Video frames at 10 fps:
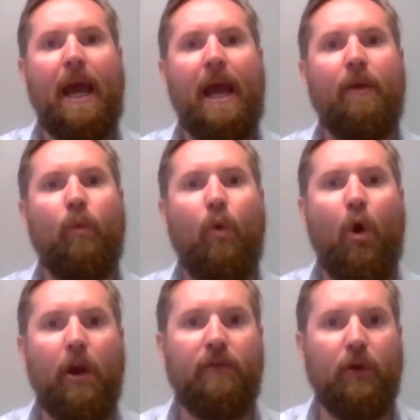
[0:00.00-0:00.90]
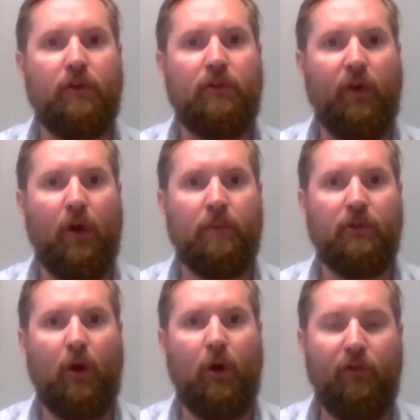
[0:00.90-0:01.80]
And one of those
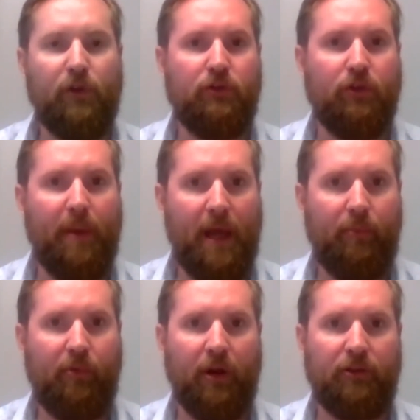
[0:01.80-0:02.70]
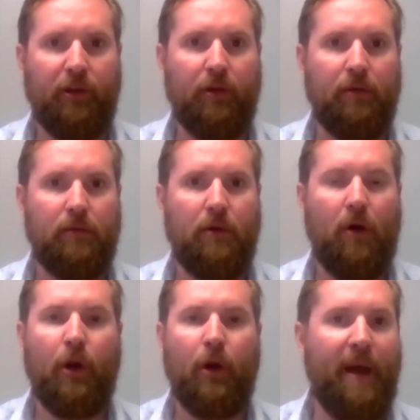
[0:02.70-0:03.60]
firms offers Repair Pricer
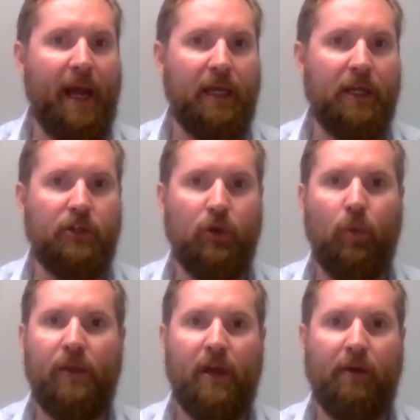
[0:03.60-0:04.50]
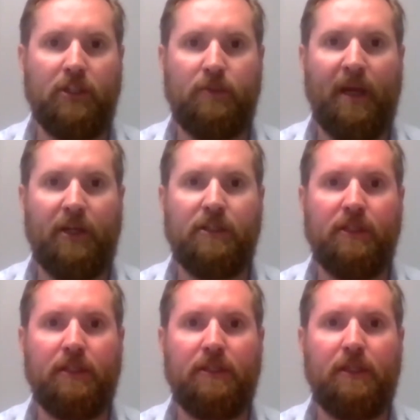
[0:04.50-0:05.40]
on a package or with their
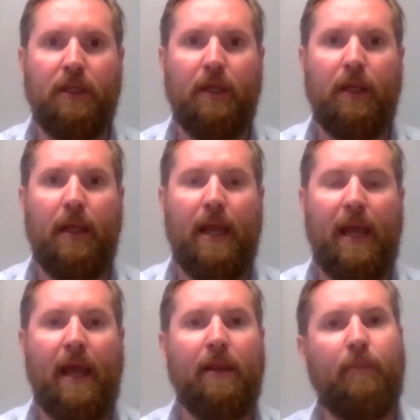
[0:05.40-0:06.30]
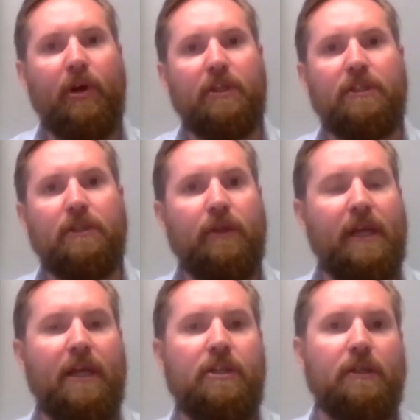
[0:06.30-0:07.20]
inspections. And the person or
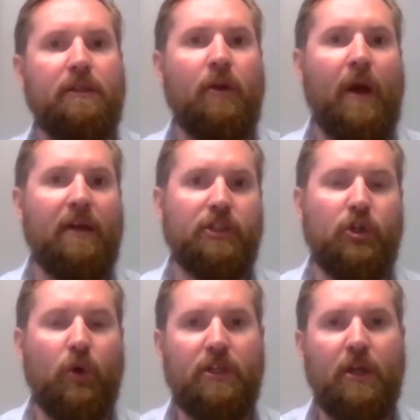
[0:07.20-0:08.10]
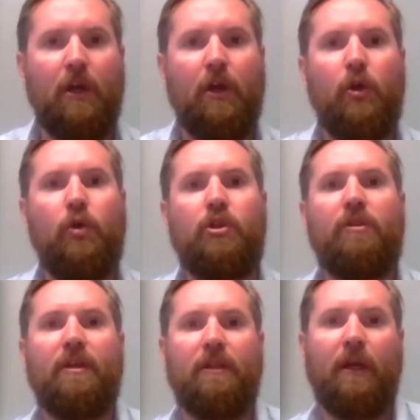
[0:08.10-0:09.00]
the agent, you know, has a choice. Who do you
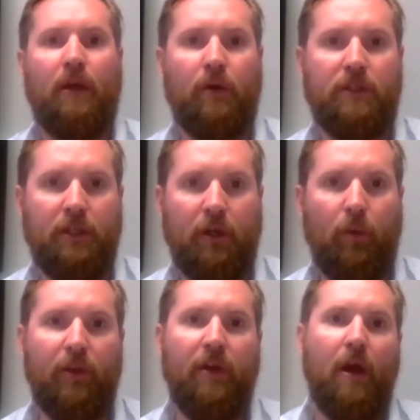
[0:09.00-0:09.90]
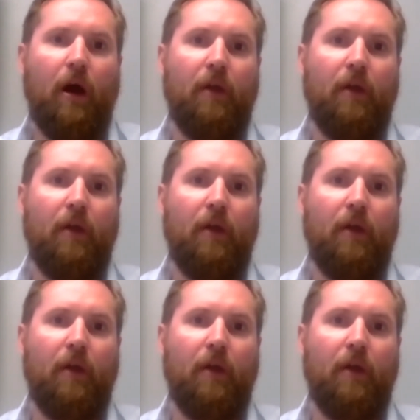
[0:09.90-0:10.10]
think they're going to go with?